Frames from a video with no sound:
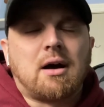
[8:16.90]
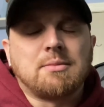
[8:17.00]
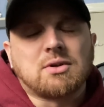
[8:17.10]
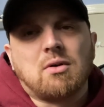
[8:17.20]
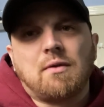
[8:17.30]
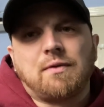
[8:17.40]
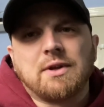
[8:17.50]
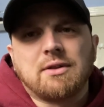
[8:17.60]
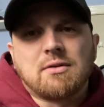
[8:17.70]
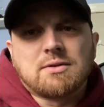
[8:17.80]
So
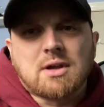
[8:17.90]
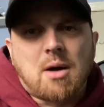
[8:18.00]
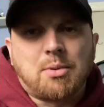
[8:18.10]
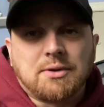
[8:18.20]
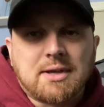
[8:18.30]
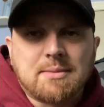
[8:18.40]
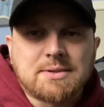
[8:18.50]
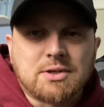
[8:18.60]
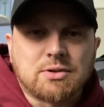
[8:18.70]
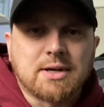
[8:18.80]
hopefully those couple
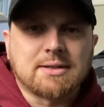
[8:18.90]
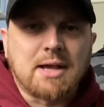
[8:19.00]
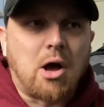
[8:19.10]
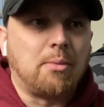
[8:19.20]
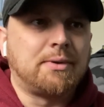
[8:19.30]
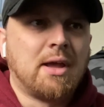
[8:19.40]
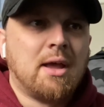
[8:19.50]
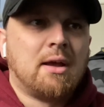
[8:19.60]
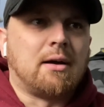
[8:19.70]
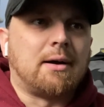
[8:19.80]
tips and tricks helped.
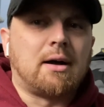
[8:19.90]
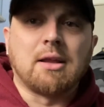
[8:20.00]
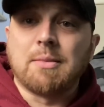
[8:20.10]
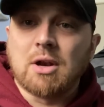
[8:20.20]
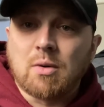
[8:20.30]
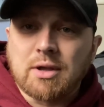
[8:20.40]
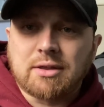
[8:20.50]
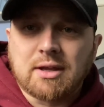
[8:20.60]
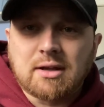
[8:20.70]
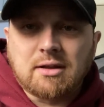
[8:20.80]
Let me know what you
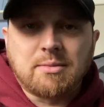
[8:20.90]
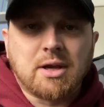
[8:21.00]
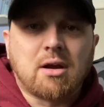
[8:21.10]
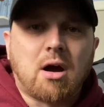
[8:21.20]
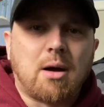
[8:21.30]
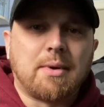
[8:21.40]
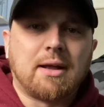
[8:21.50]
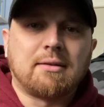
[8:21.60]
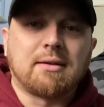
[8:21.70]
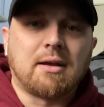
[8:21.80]
think, leave me a
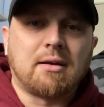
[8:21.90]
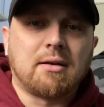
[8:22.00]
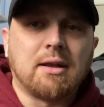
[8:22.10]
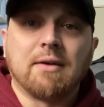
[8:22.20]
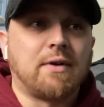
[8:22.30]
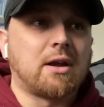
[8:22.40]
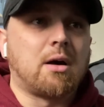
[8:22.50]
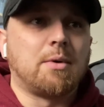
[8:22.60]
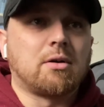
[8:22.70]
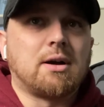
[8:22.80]
comment, and if I
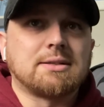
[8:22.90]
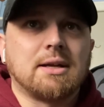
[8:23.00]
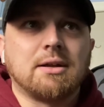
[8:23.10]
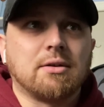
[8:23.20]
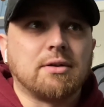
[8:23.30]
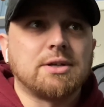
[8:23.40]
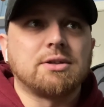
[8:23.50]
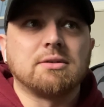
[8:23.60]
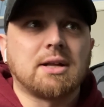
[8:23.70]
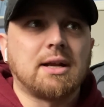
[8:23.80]
come across any other
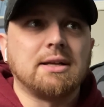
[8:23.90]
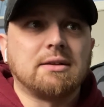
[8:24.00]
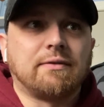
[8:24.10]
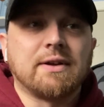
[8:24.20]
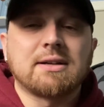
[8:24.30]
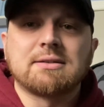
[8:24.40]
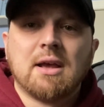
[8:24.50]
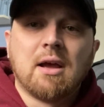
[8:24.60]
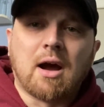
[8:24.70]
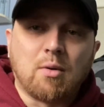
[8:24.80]
issues that I need to fix,
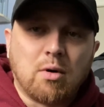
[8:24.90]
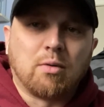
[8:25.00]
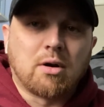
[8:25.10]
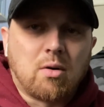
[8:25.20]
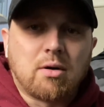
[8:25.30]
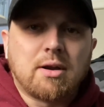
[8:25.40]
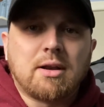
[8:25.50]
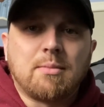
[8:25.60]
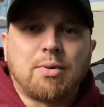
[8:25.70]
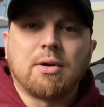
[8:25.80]
I will record
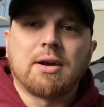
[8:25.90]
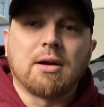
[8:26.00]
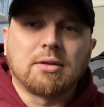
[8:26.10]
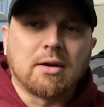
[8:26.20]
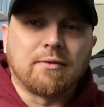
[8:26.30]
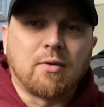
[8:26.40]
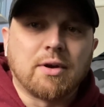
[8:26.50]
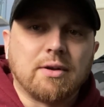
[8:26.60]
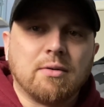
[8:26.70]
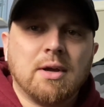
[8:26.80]
it and put it out there for
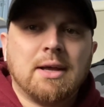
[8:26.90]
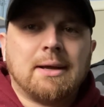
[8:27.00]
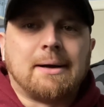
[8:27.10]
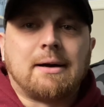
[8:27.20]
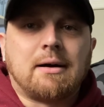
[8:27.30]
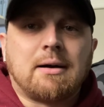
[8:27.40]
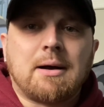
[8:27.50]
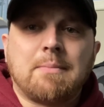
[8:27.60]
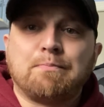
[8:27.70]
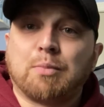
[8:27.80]
you.
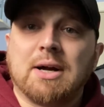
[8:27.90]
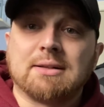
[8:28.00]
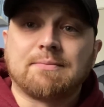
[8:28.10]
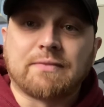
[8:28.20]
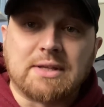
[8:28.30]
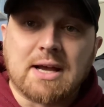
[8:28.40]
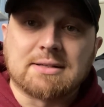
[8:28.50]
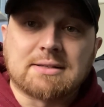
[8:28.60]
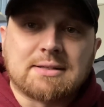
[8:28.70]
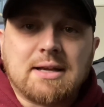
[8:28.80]
But
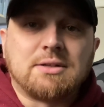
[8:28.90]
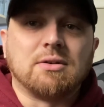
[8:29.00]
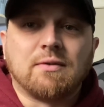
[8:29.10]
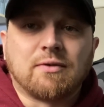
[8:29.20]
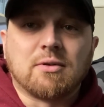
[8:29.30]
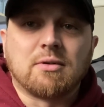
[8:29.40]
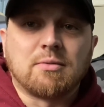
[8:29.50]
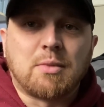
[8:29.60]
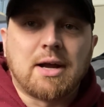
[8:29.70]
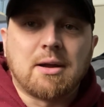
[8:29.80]
yes, stay tuned
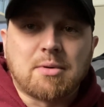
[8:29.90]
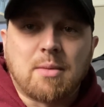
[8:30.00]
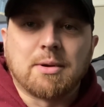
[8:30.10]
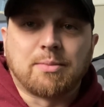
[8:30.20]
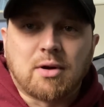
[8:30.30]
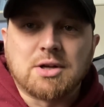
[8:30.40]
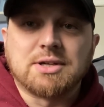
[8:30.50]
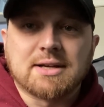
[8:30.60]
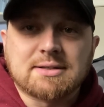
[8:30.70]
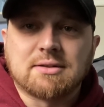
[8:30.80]
for my upcoming
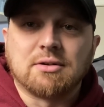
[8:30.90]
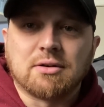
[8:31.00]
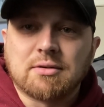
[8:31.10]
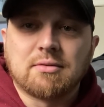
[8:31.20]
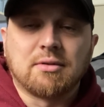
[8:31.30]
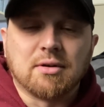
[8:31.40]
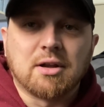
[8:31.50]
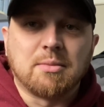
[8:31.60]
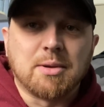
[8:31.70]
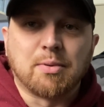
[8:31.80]
projects. They're
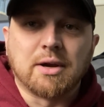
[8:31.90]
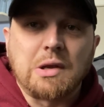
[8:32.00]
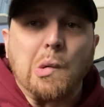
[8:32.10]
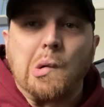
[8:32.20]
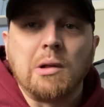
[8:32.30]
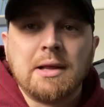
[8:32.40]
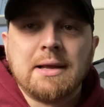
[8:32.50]
going to be pretty cool.